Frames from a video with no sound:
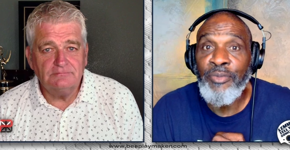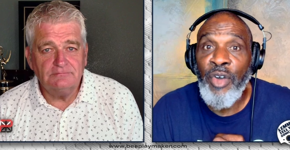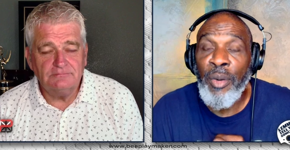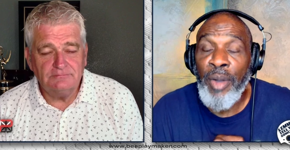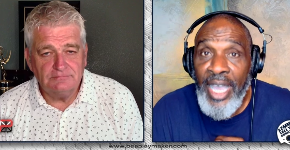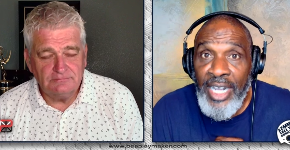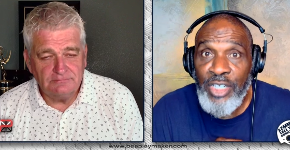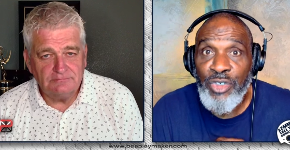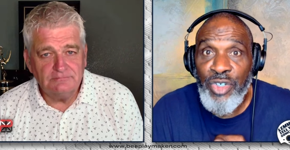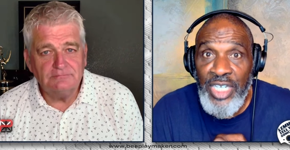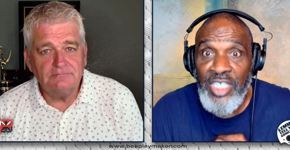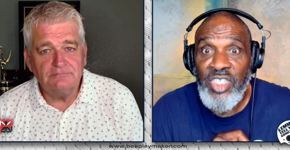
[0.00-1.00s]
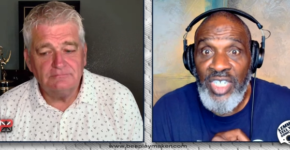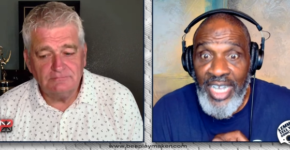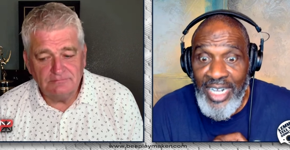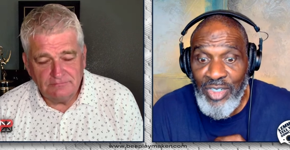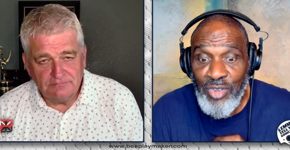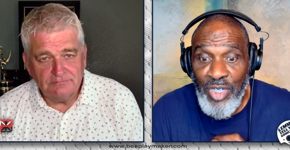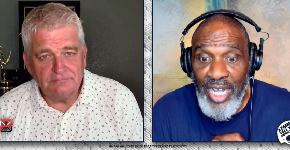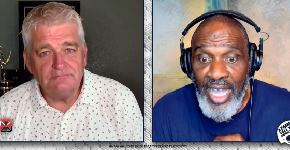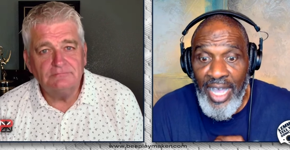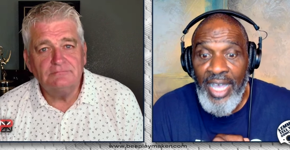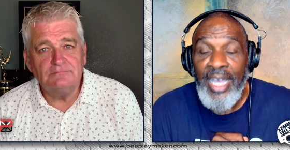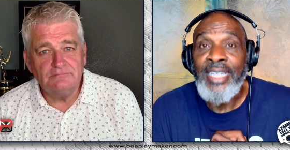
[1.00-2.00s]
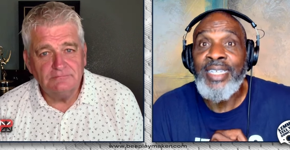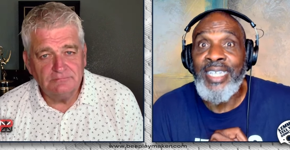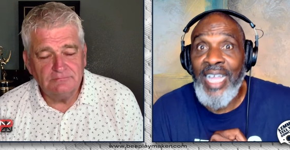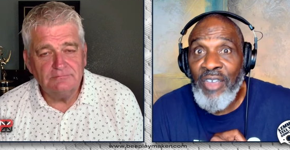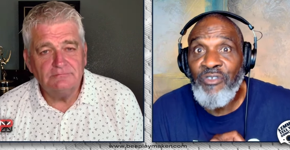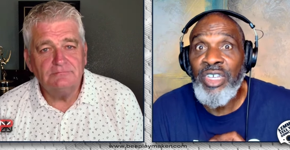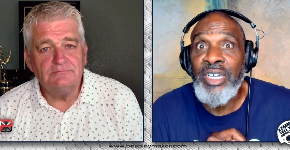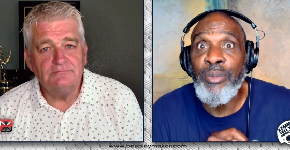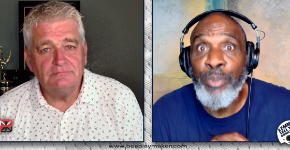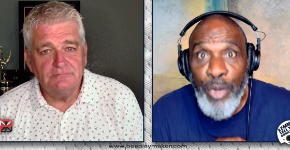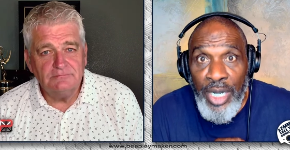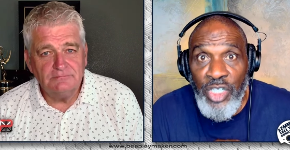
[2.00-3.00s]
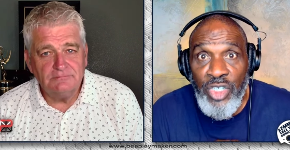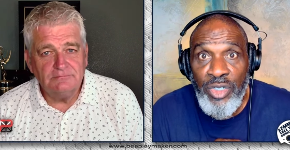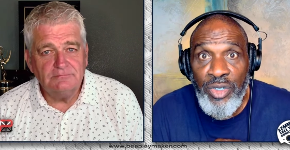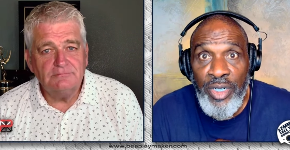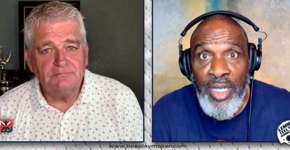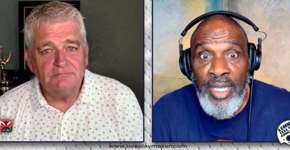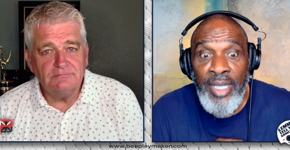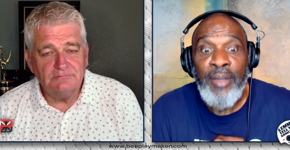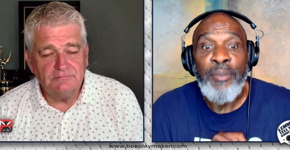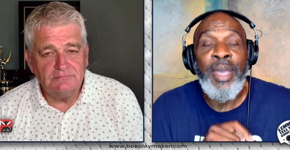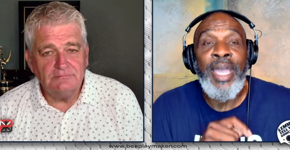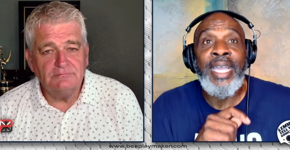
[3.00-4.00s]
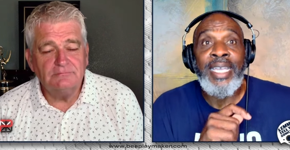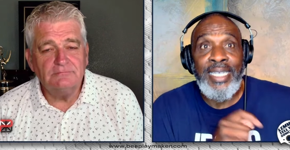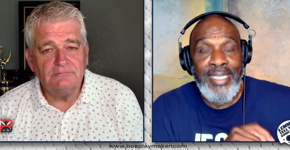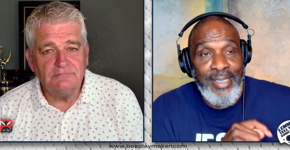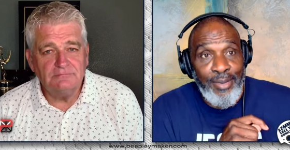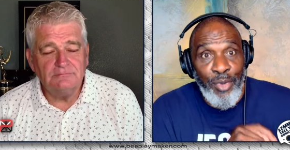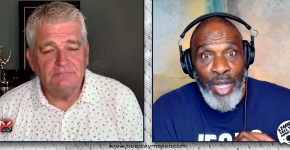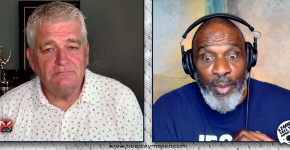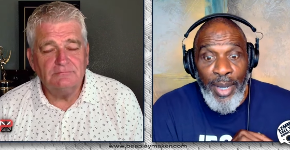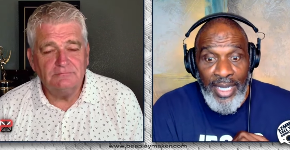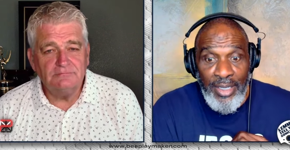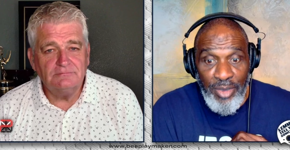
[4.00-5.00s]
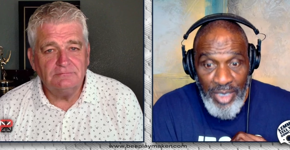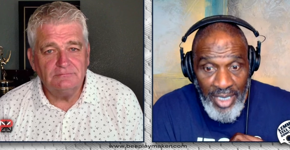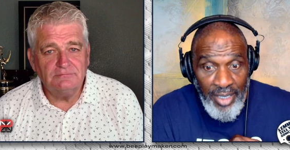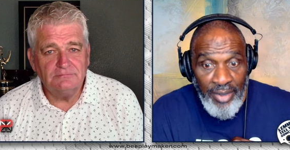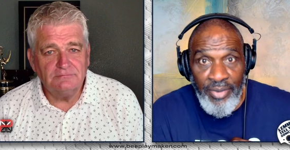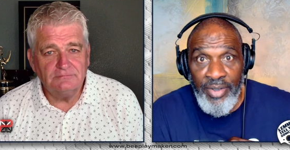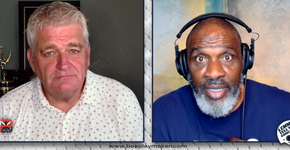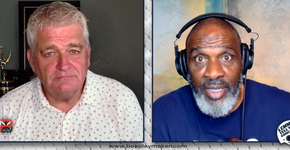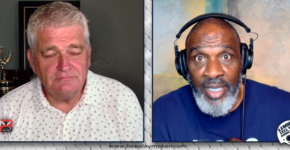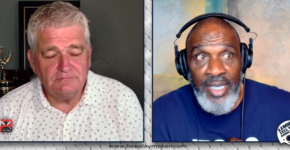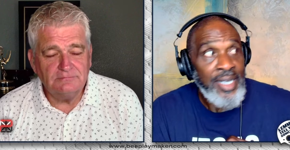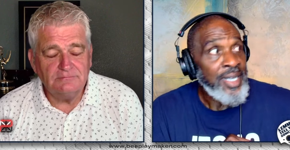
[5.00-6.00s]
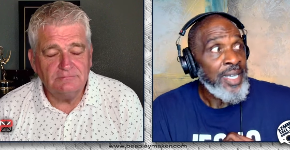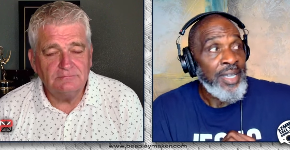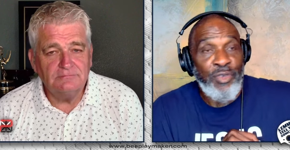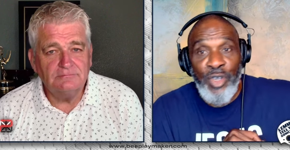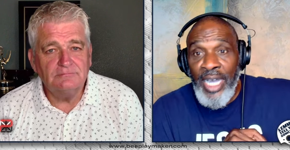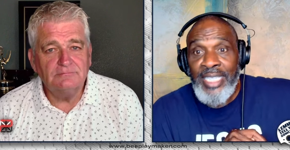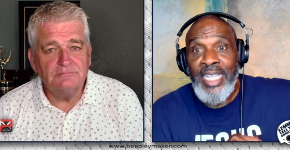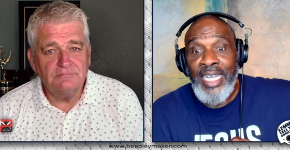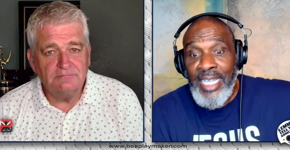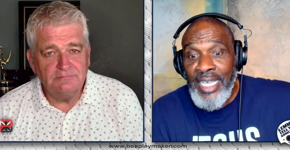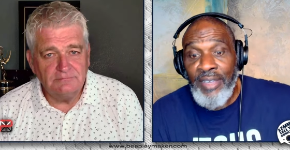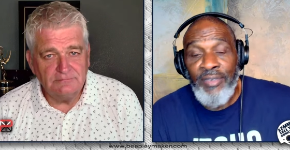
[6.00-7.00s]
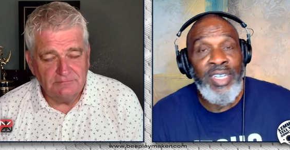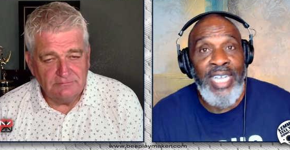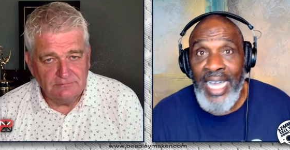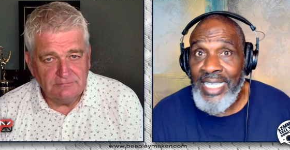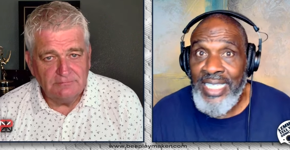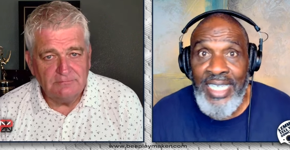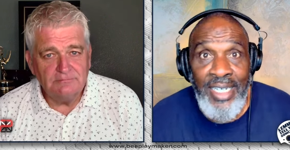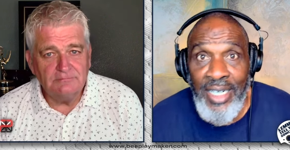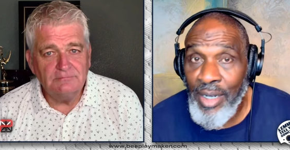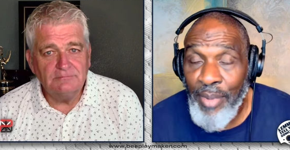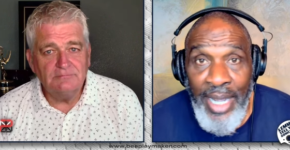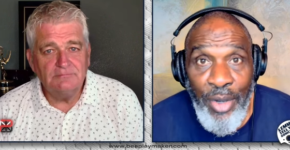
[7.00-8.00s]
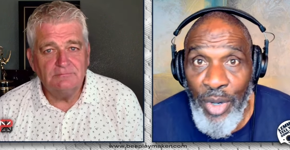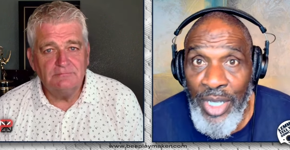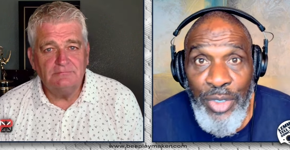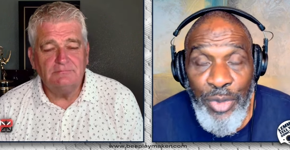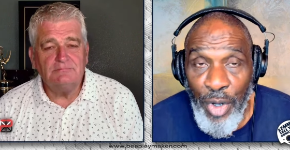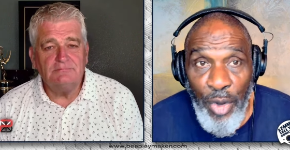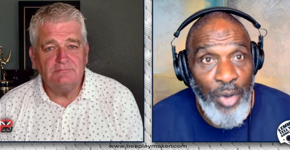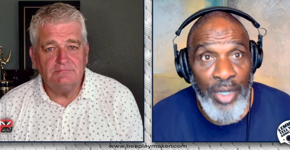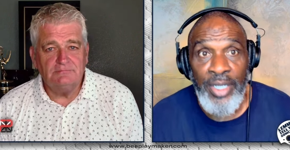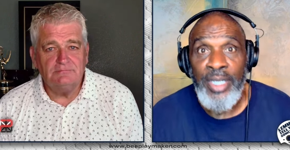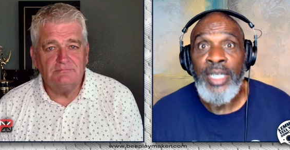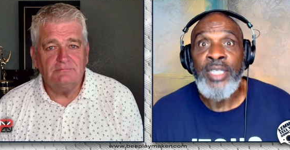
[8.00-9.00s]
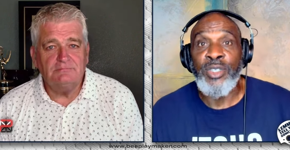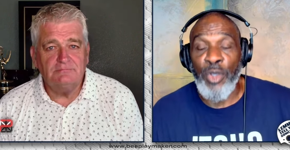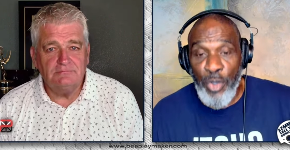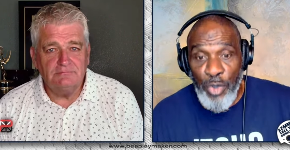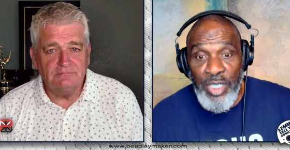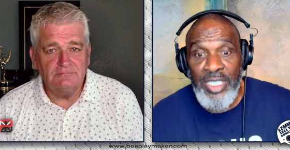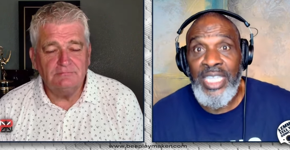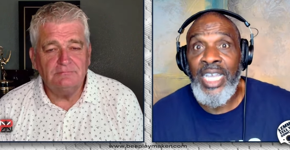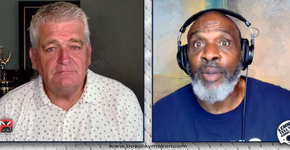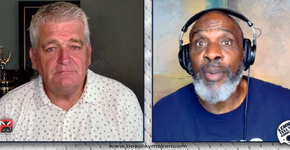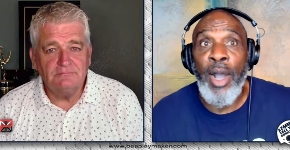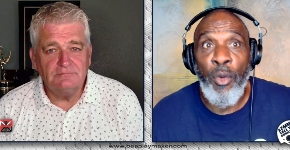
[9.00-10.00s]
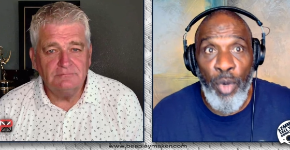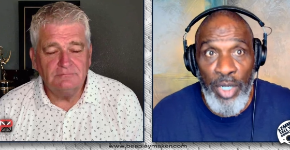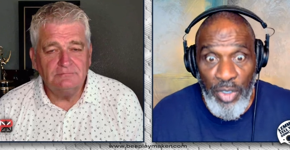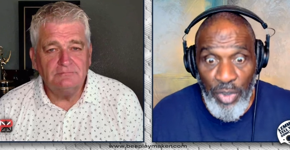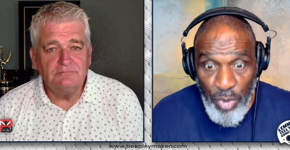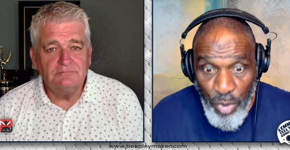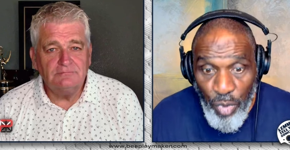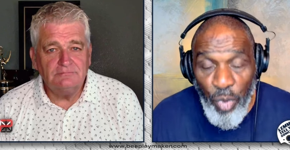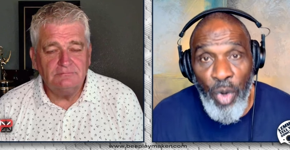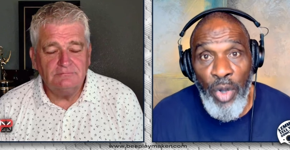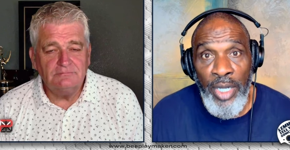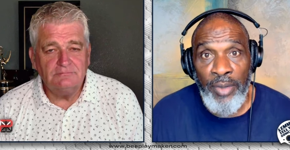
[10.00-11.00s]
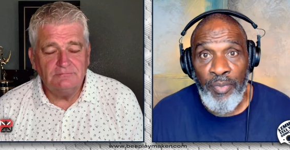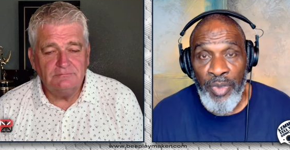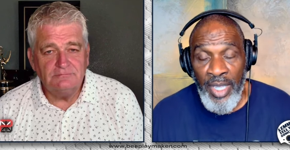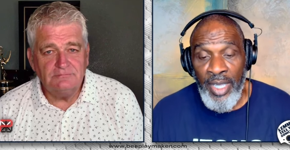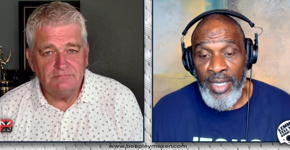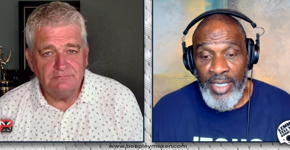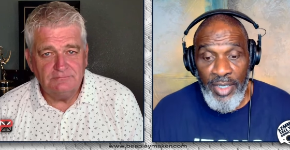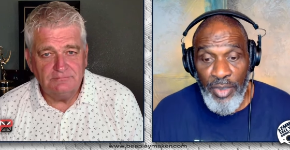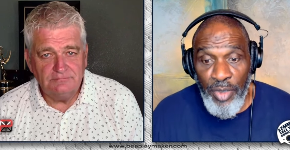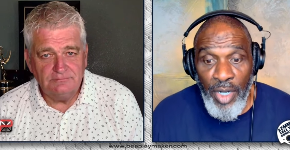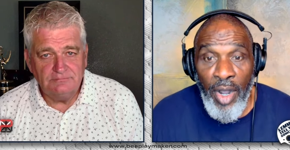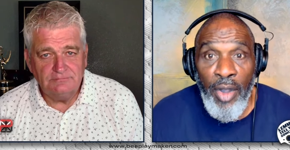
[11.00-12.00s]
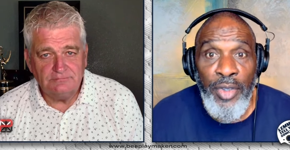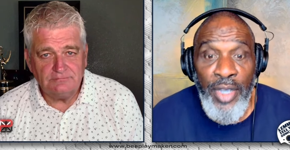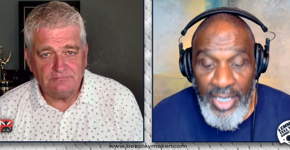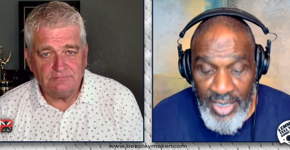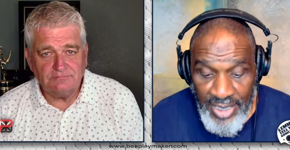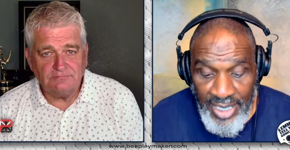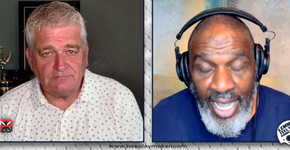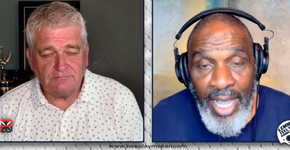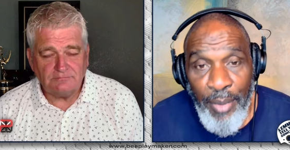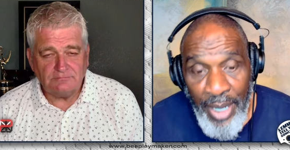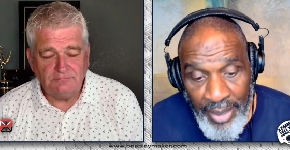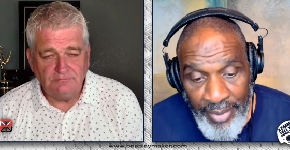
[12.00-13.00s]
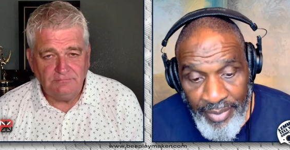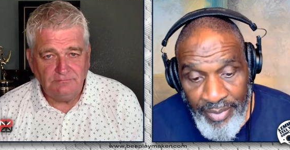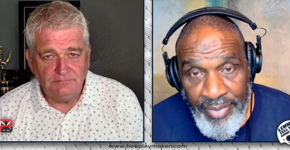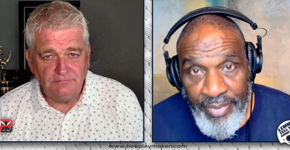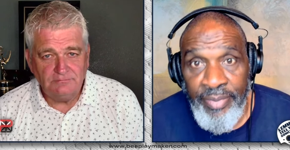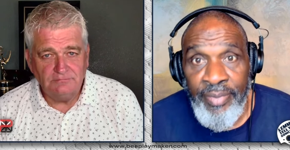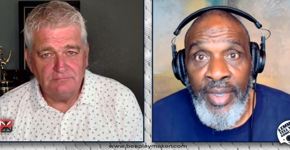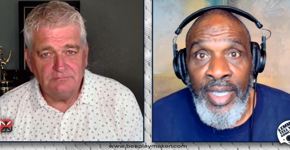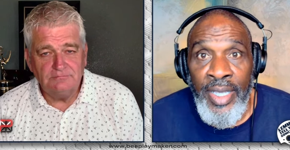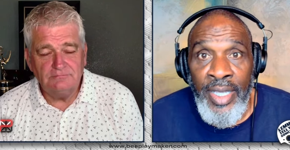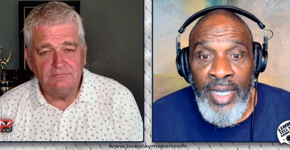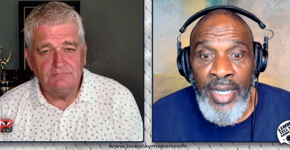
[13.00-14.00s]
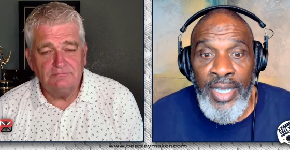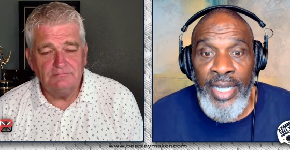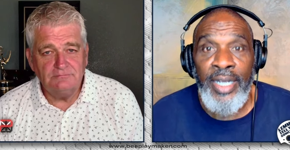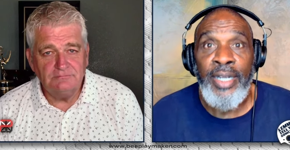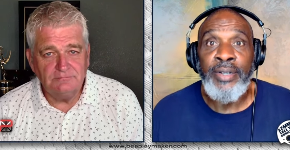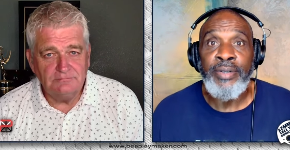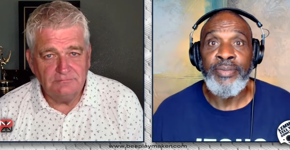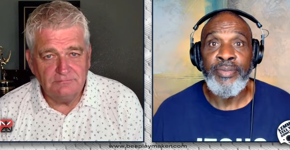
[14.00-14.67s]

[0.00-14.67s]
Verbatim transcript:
Speaker 1: for extra this and extra that till they feel pressure. Man, get somewhere by yourself. If you have to leave and not tell anybody where you're going so you can think about what you want, then you call your agent and say, hey, man, look at here.